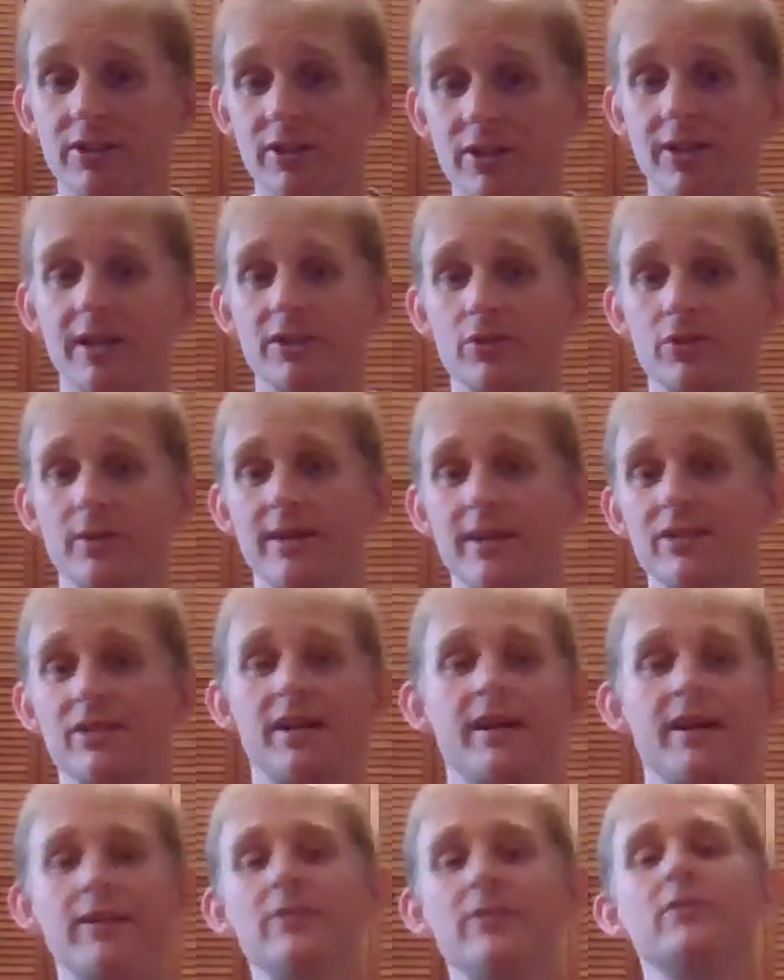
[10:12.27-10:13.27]
Sunday as rest
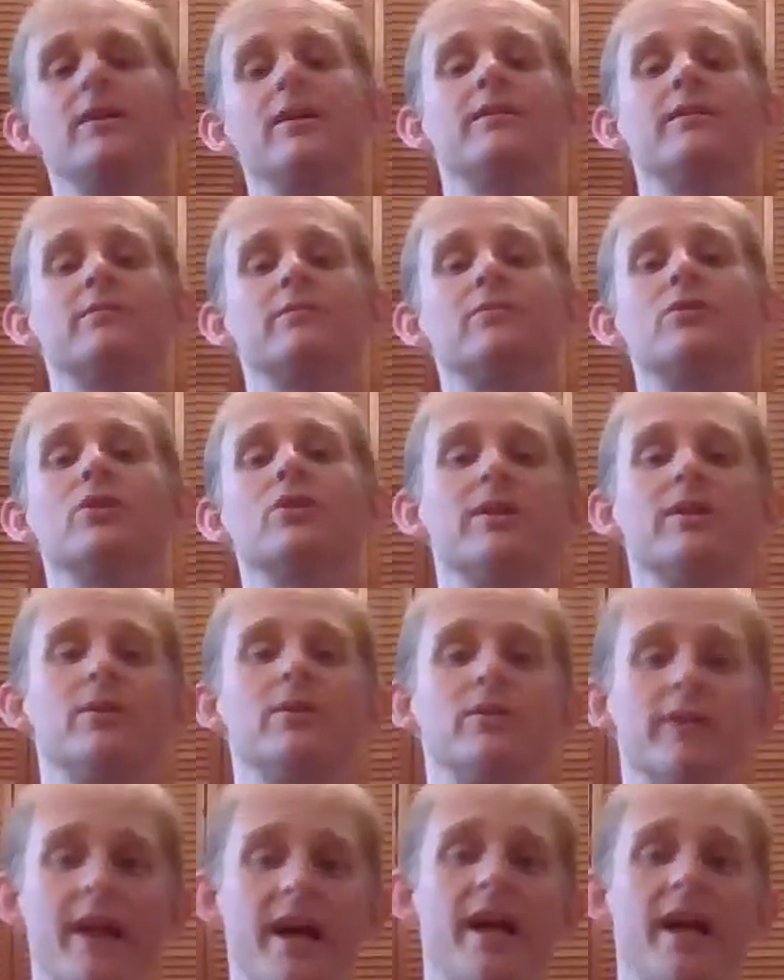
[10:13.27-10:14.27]
day. I took a
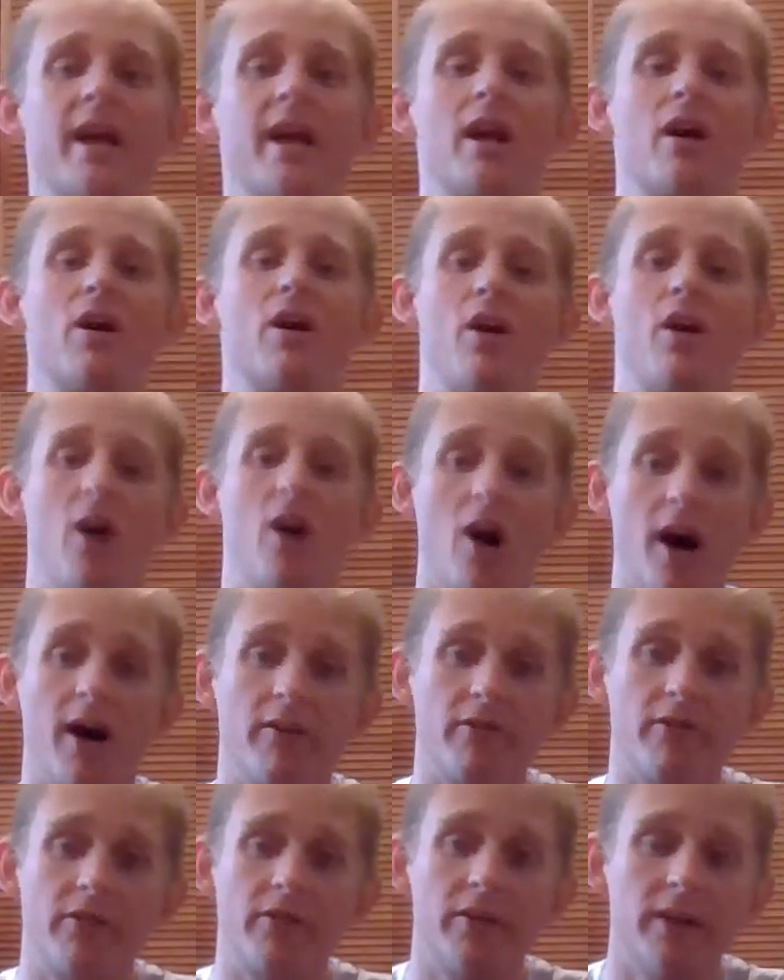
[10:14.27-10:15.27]
day
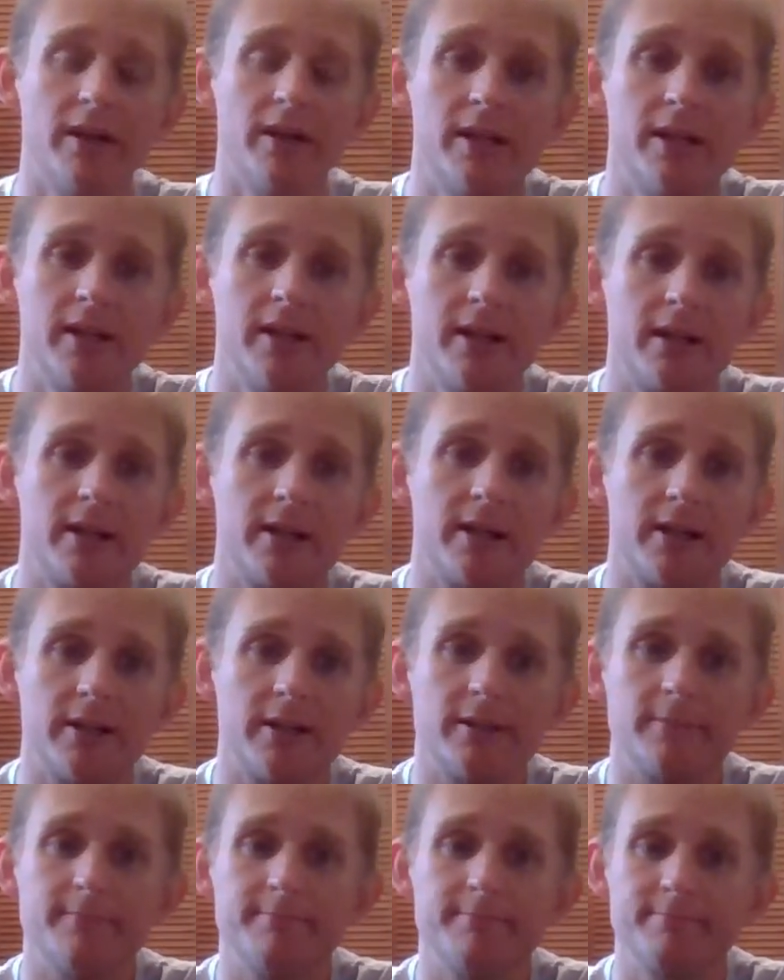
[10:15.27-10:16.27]
off.
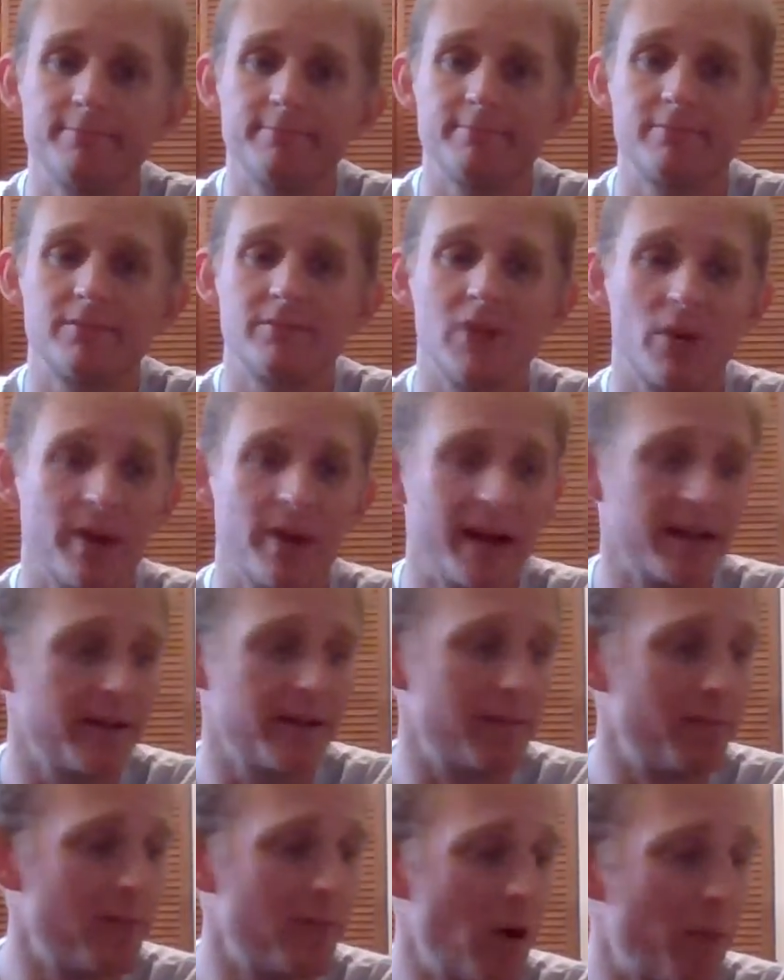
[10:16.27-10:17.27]
We
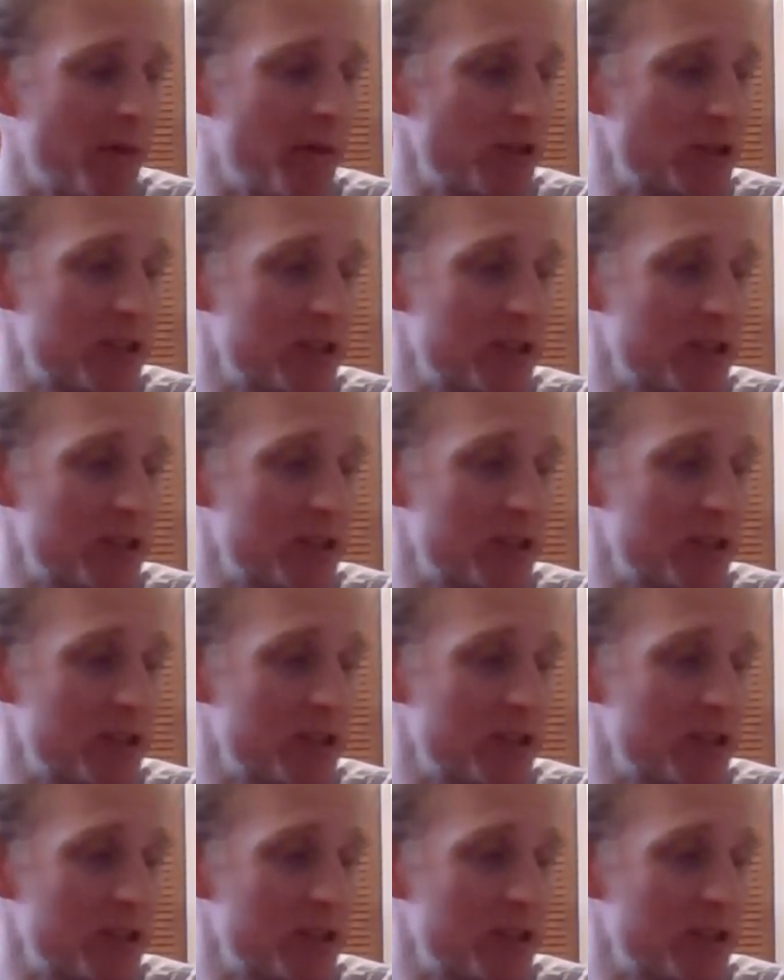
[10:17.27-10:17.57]
had a bunch of